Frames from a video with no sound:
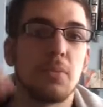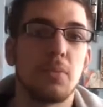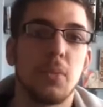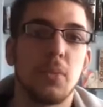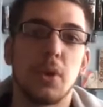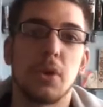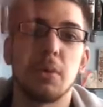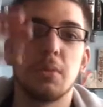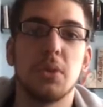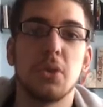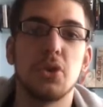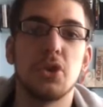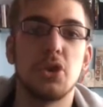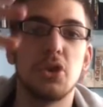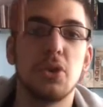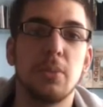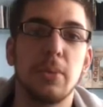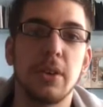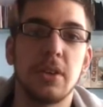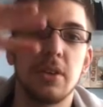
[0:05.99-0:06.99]
Welcome,
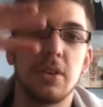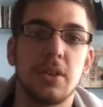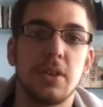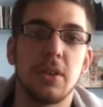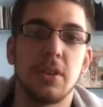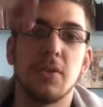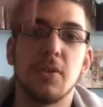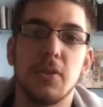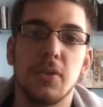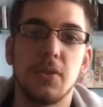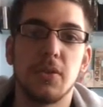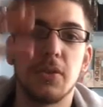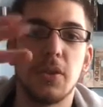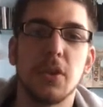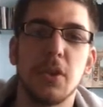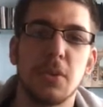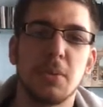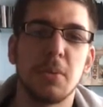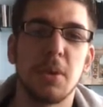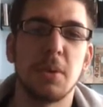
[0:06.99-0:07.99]
YouTubians, if
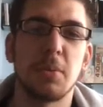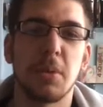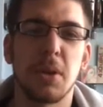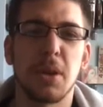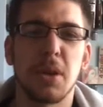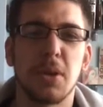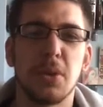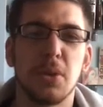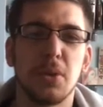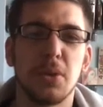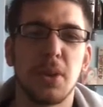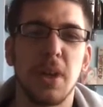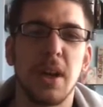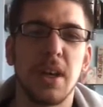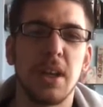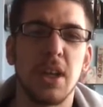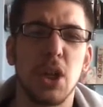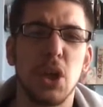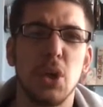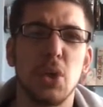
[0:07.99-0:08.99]
you don't mind being called
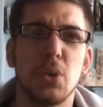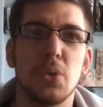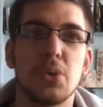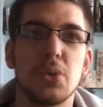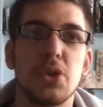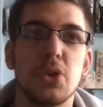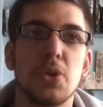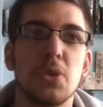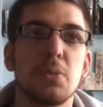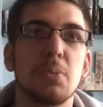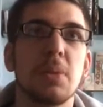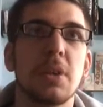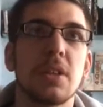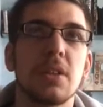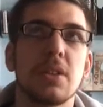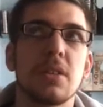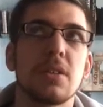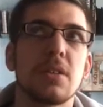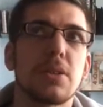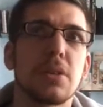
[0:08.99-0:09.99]
that,
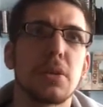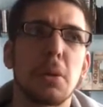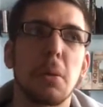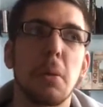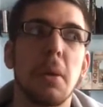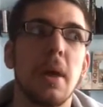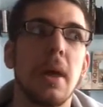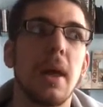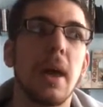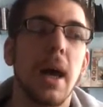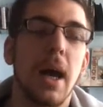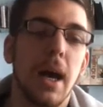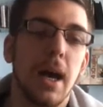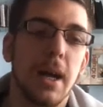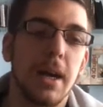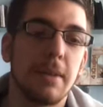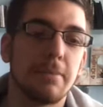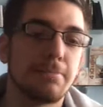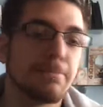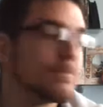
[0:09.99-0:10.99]
YouTubians.
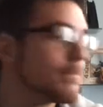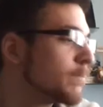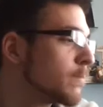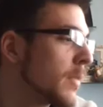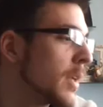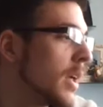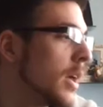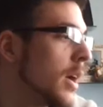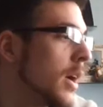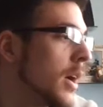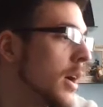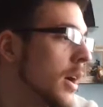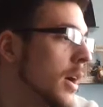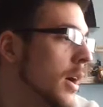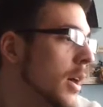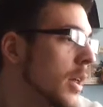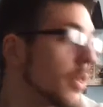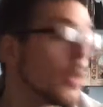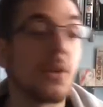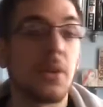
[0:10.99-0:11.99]

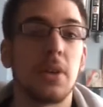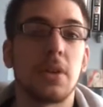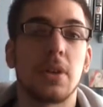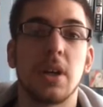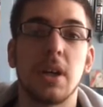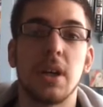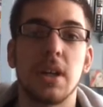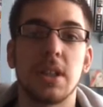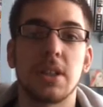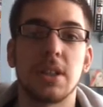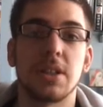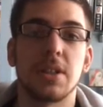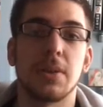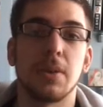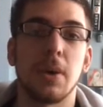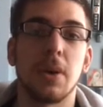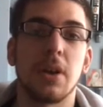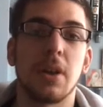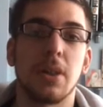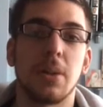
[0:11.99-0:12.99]
Thought I'd just
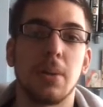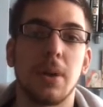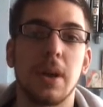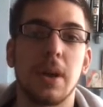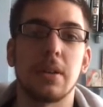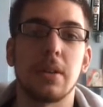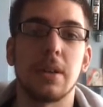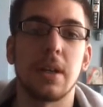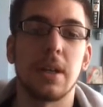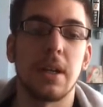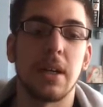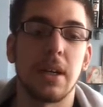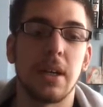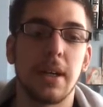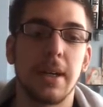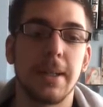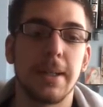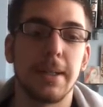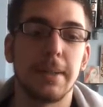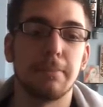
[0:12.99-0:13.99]
throw another one out there,
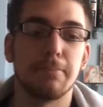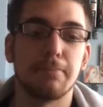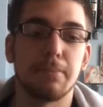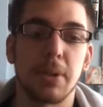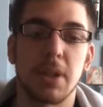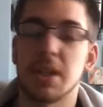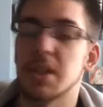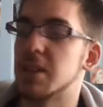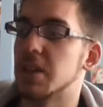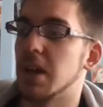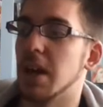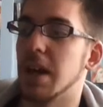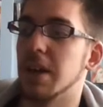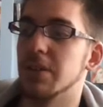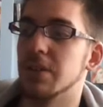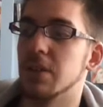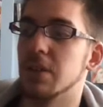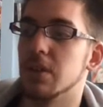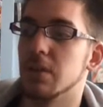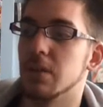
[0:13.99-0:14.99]
because
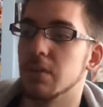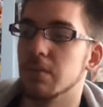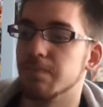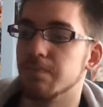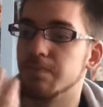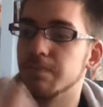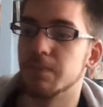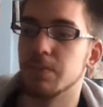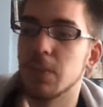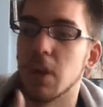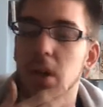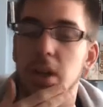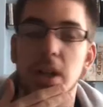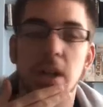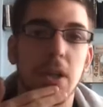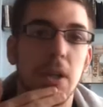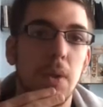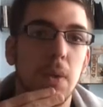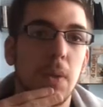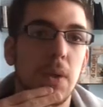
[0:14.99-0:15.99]
I
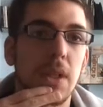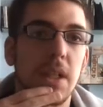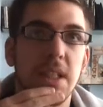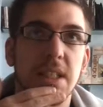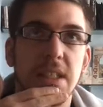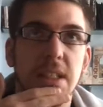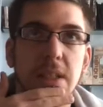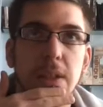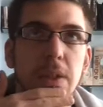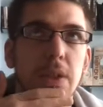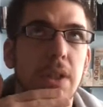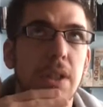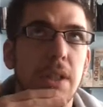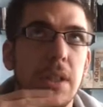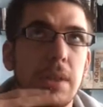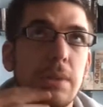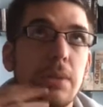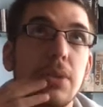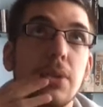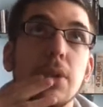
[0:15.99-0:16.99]
didn't do one yesterday or the
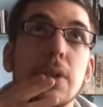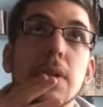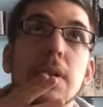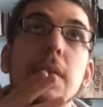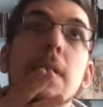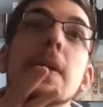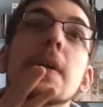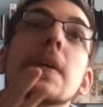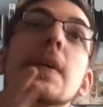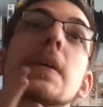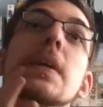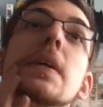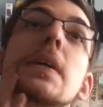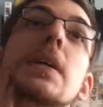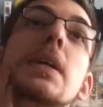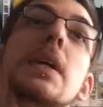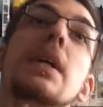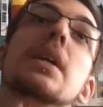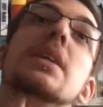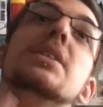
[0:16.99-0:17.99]
day before,
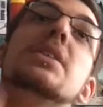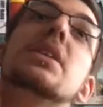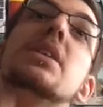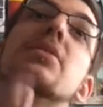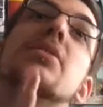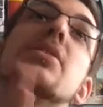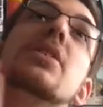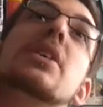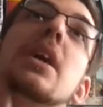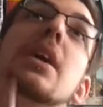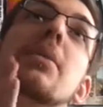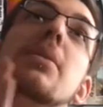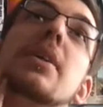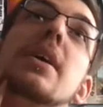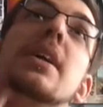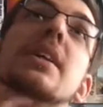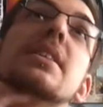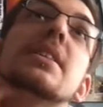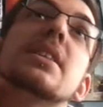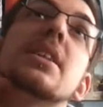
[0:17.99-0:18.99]
actually for a couple of
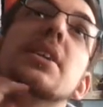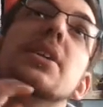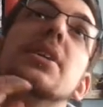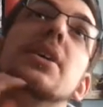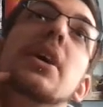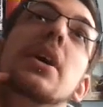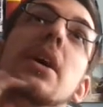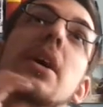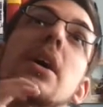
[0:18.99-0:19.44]
days, so